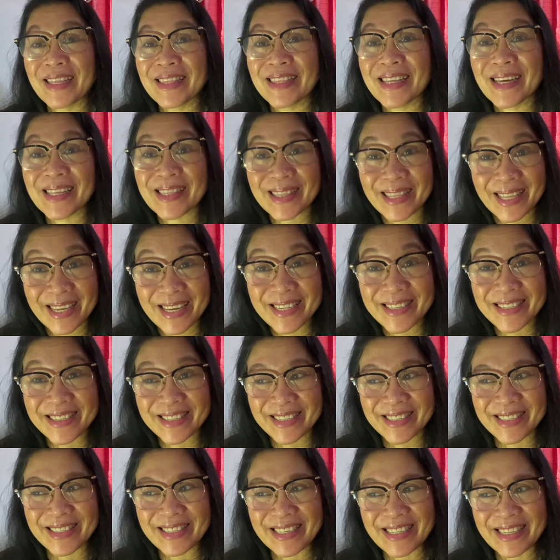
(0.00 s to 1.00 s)
the
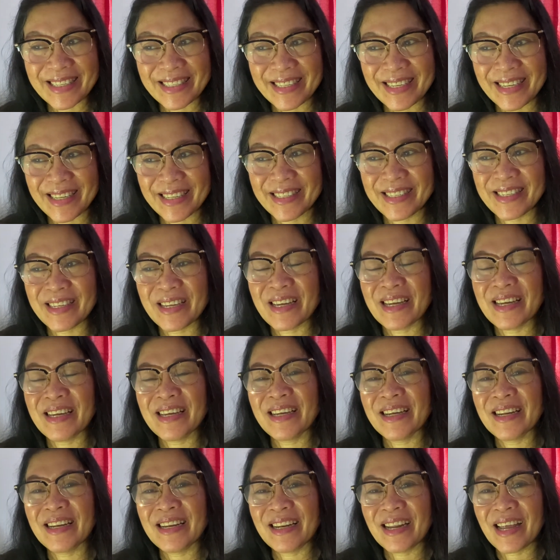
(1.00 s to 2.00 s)
things needed
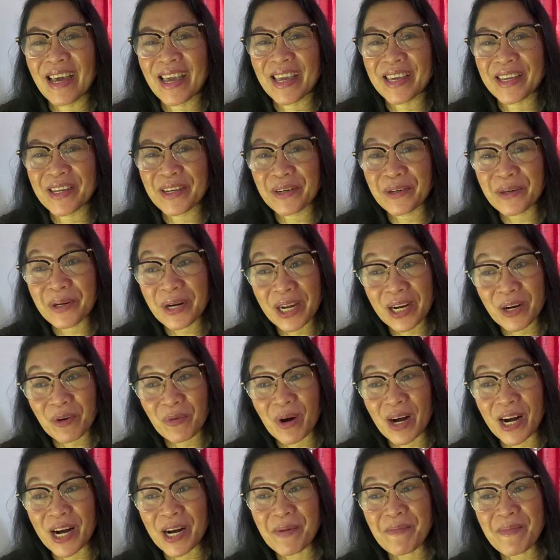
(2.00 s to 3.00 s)
like
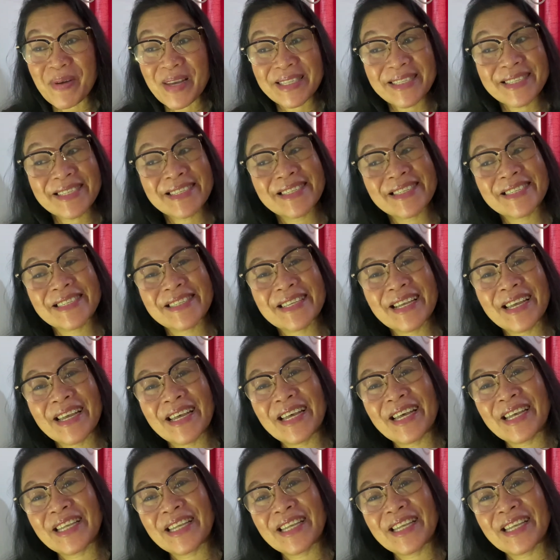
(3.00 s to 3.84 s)
requirements